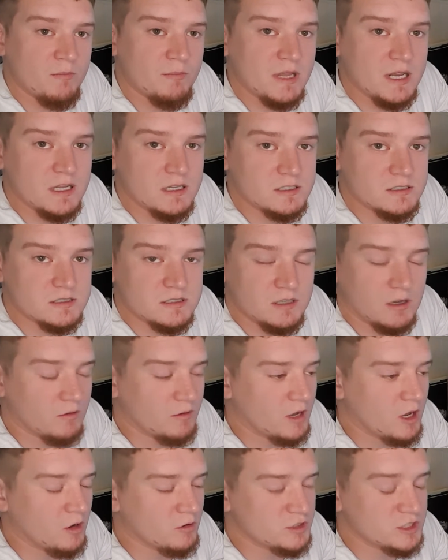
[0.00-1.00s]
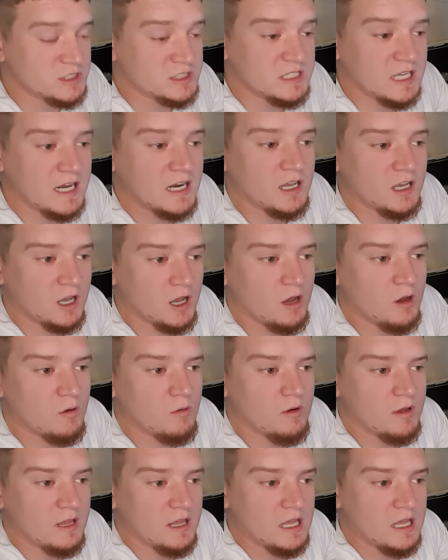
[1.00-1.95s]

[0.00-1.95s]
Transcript: minutes, don't know. Just let it go.